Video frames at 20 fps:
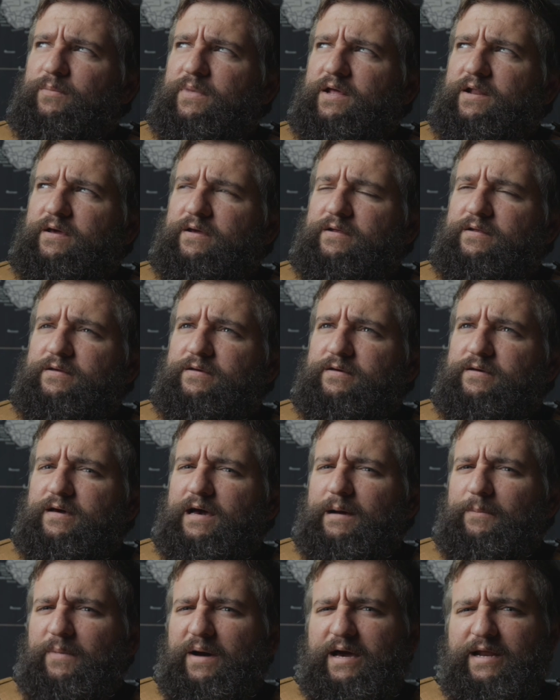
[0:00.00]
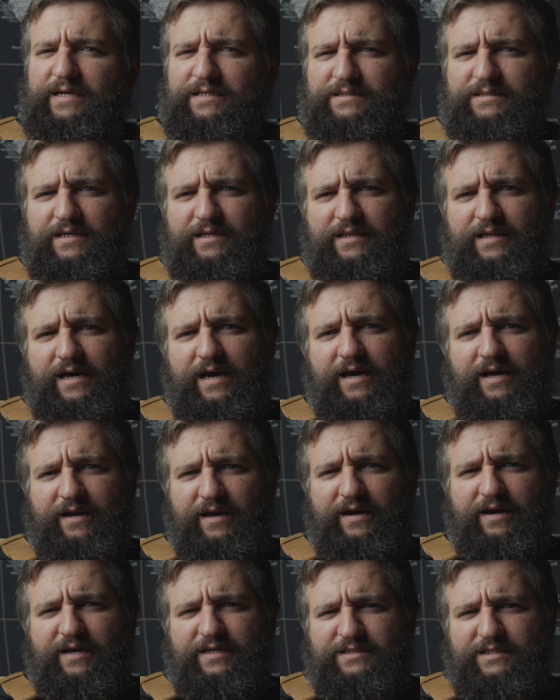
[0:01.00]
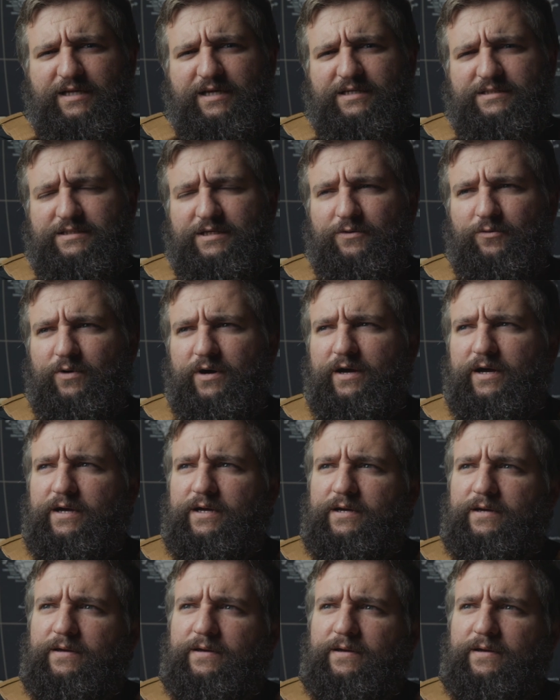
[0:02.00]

a minute, I might have said that in a dyslexic way.